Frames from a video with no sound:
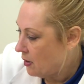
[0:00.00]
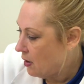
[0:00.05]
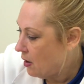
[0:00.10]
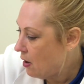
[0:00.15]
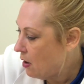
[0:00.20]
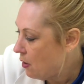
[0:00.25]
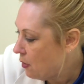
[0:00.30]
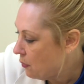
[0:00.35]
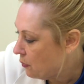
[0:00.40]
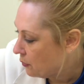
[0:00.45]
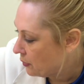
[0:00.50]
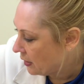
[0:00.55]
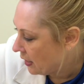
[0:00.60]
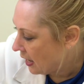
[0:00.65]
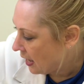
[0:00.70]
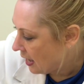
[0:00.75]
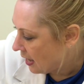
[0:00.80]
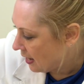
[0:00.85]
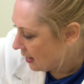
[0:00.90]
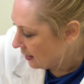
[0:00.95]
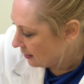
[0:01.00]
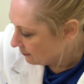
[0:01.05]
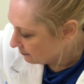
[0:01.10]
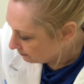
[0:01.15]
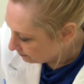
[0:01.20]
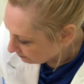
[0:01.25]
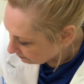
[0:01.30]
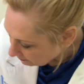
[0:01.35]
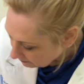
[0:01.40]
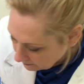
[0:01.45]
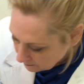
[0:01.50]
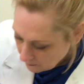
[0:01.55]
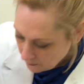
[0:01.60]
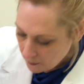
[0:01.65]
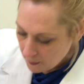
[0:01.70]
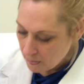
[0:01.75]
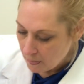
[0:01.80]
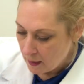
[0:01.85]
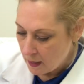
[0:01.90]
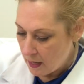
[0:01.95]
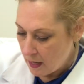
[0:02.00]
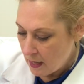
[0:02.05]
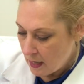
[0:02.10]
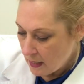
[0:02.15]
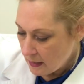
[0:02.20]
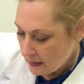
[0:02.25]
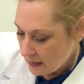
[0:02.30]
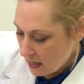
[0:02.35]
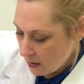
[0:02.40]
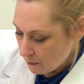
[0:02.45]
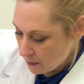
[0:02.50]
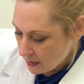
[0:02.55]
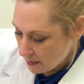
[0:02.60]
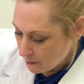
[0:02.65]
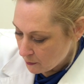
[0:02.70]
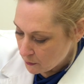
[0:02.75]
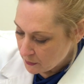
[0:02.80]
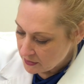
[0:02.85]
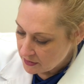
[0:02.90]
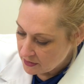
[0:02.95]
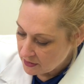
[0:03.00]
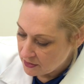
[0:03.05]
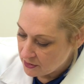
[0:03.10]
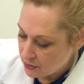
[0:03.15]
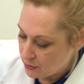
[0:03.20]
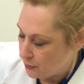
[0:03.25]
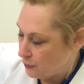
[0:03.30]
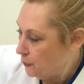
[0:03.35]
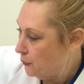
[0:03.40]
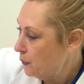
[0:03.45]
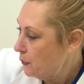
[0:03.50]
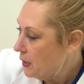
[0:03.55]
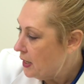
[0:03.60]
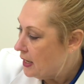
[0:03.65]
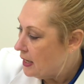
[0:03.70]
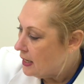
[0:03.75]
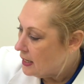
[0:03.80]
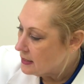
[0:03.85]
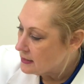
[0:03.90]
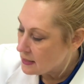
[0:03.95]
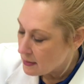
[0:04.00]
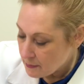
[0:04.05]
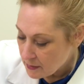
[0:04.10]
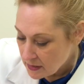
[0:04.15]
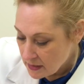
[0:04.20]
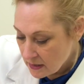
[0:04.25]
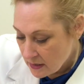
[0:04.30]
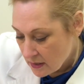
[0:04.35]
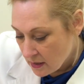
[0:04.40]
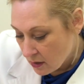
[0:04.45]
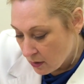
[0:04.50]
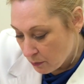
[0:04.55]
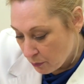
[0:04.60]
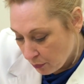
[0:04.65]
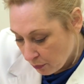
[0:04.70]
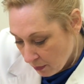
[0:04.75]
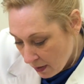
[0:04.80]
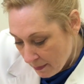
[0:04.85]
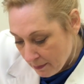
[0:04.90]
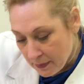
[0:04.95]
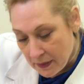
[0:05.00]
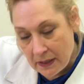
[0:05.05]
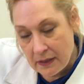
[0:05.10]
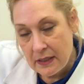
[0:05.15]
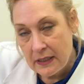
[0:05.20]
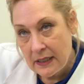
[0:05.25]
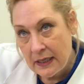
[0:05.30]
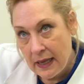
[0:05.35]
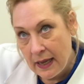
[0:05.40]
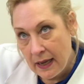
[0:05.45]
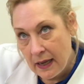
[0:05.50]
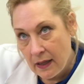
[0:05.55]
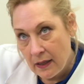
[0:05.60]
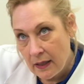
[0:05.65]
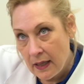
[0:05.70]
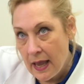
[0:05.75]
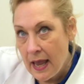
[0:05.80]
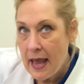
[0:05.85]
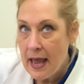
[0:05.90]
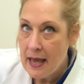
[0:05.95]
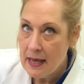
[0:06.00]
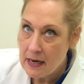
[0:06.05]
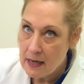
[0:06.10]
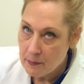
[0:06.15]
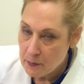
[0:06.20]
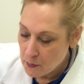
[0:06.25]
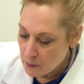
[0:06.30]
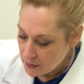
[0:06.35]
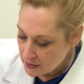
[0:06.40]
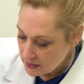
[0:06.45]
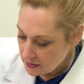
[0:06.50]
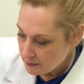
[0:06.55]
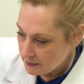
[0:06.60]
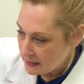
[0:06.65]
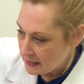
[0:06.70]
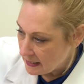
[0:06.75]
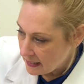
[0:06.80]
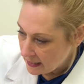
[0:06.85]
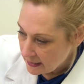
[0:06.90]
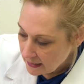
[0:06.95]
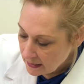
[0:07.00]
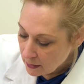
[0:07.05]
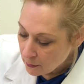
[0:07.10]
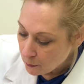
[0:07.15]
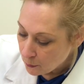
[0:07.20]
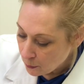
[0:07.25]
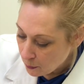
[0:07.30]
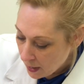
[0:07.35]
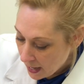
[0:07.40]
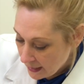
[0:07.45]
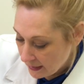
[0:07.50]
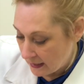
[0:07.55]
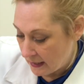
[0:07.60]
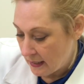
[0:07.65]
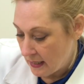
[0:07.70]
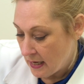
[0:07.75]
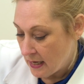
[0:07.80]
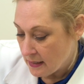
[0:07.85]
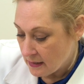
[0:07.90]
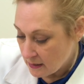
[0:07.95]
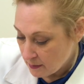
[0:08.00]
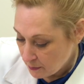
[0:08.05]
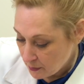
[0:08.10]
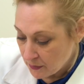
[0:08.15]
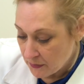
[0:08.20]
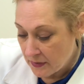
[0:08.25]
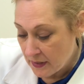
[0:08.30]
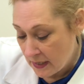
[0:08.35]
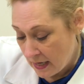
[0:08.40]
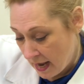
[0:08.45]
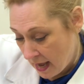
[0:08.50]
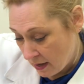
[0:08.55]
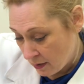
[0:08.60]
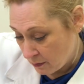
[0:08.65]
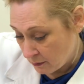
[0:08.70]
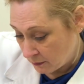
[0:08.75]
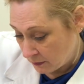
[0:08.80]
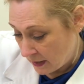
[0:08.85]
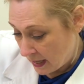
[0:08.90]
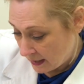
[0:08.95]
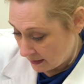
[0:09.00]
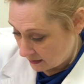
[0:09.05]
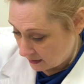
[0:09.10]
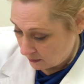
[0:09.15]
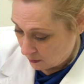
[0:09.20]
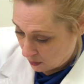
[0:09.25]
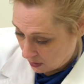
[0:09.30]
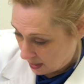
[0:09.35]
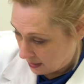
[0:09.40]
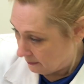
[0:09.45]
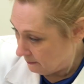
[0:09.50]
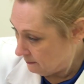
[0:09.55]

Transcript: Okay. Now what I'm going to do is I'm going to start prepping the nail, and I'm going to be getting it ready to put the Nanoflex on.